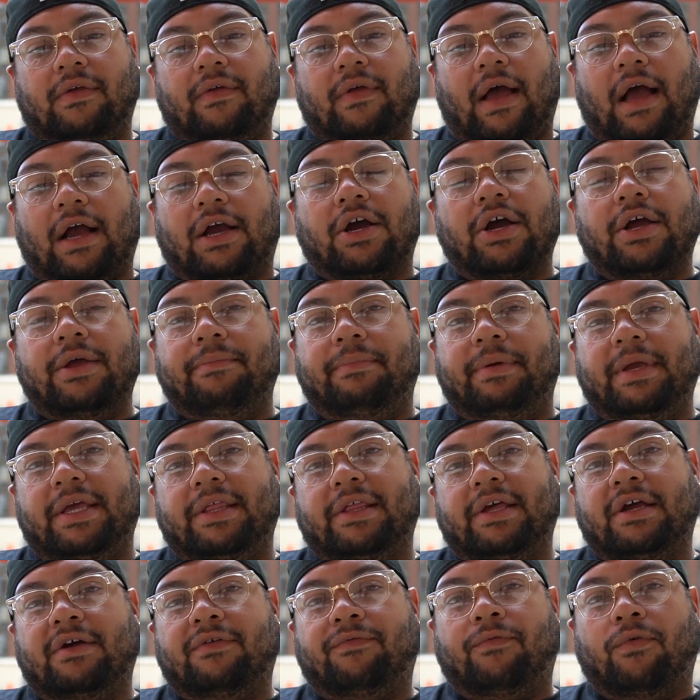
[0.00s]
I couldn't be
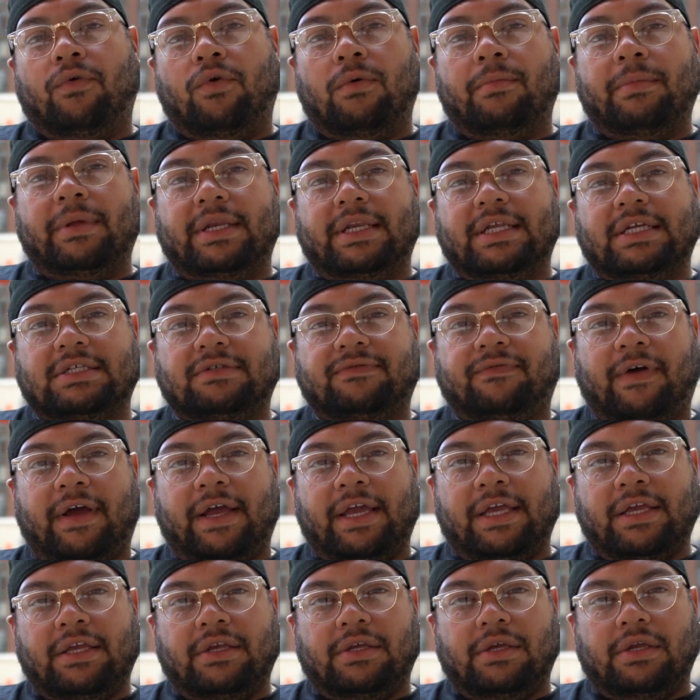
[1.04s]
there for him in this
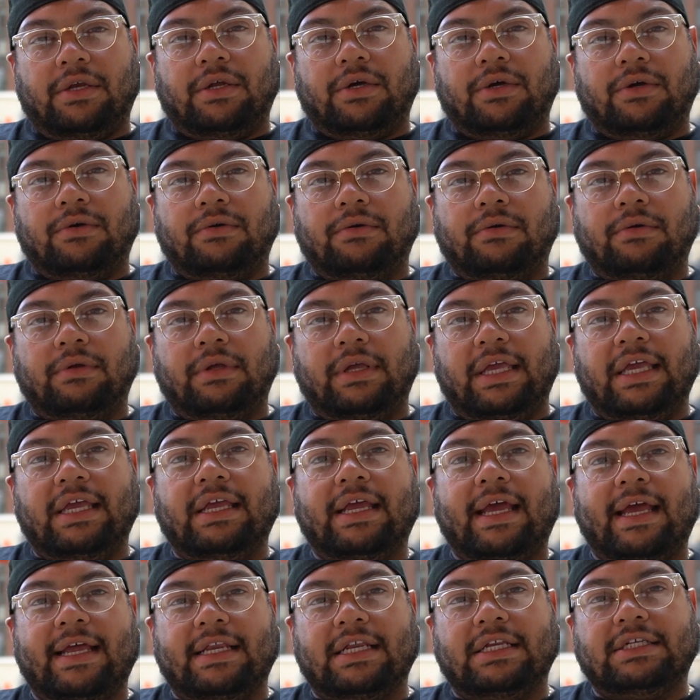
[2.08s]
fight. He
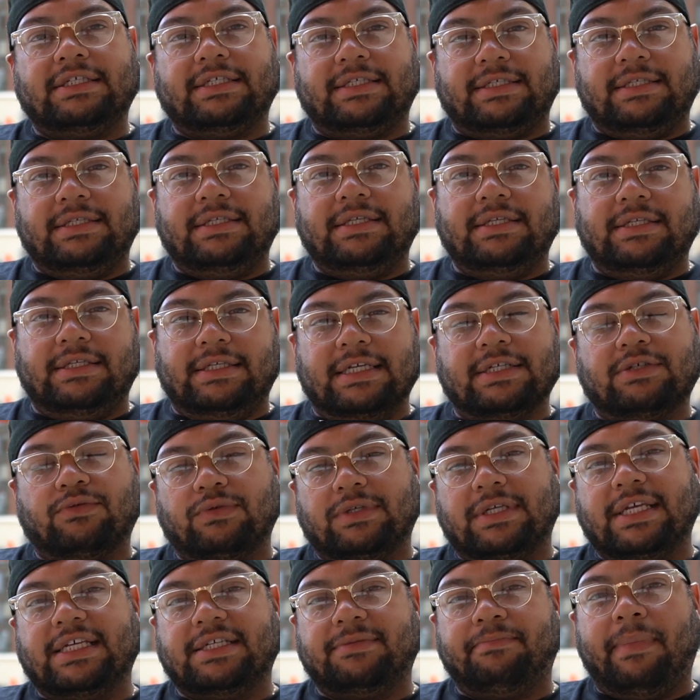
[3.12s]
had to this
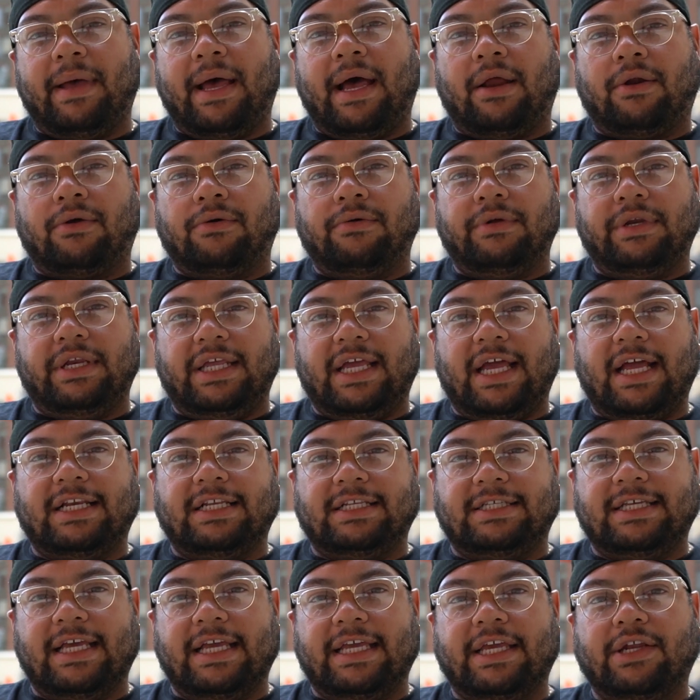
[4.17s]
was his battle, and he had to
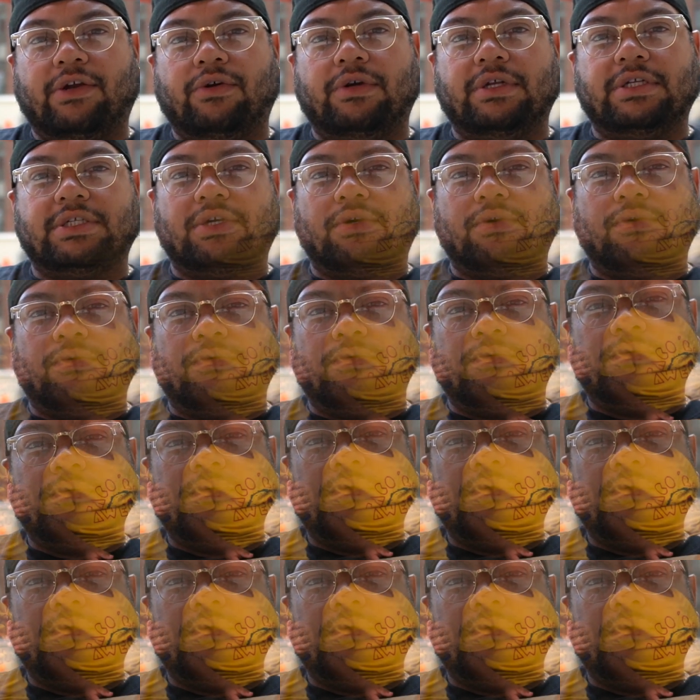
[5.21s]
take it on his own.